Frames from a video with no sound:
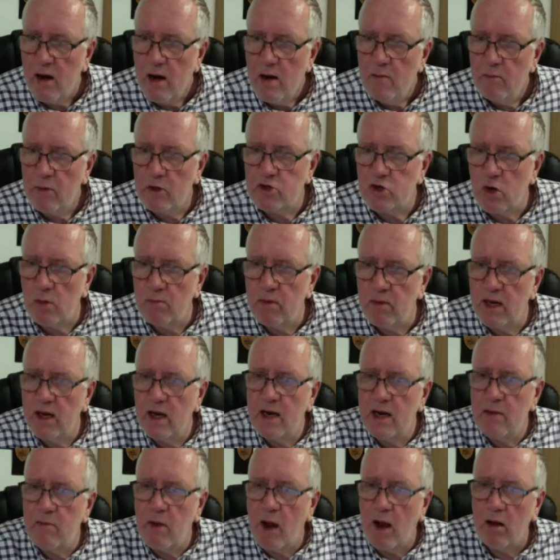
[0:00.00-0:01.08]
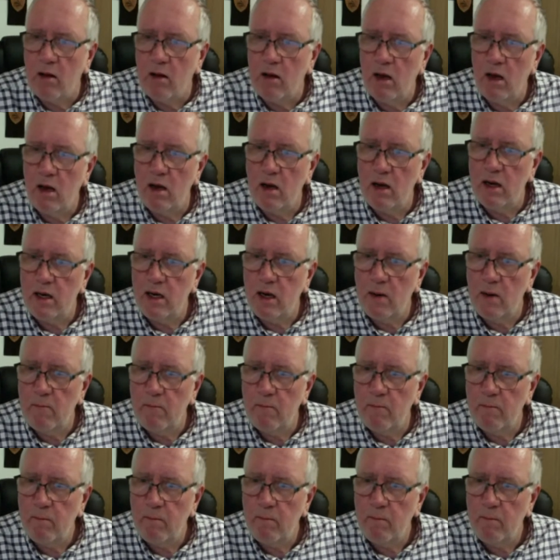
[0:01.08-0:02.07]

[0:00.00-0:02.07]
But drop me an email. I'll